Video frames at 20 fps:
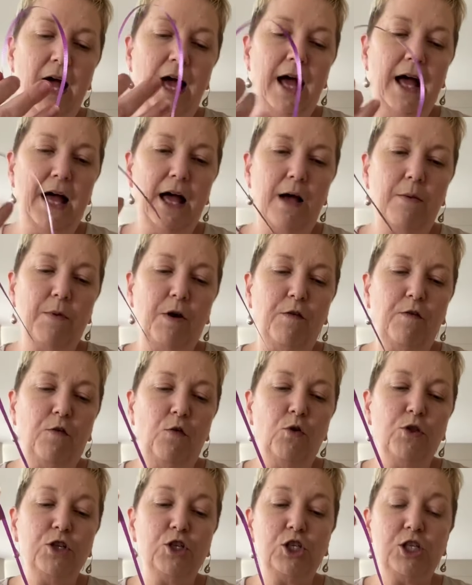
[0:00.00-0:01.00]
um,
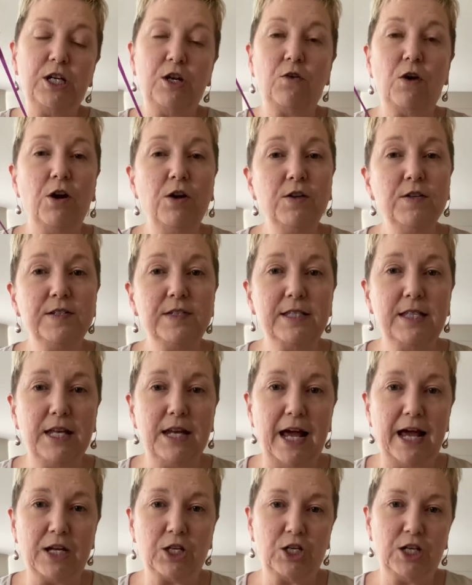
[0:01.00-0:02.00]
for the Shiros
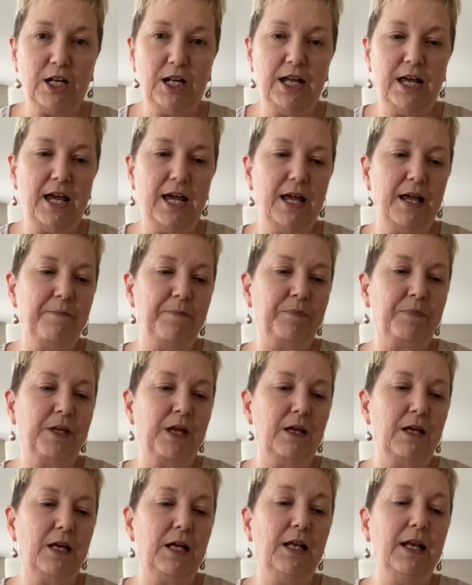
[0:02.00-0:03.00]
that actually
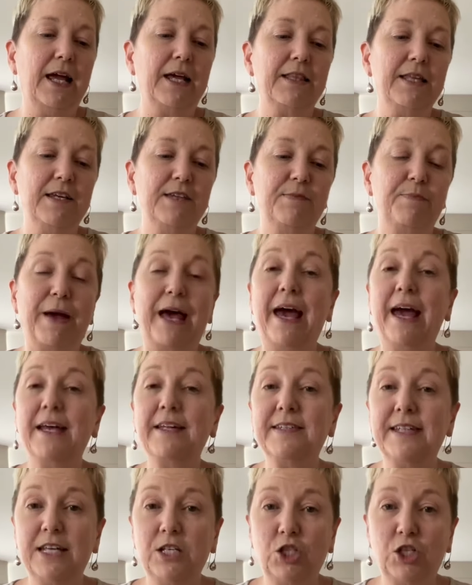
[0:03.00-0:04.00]
collect these
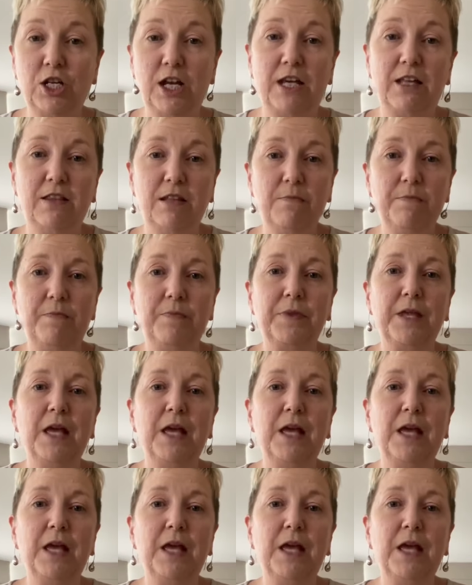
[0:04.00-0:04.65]
bags and check them.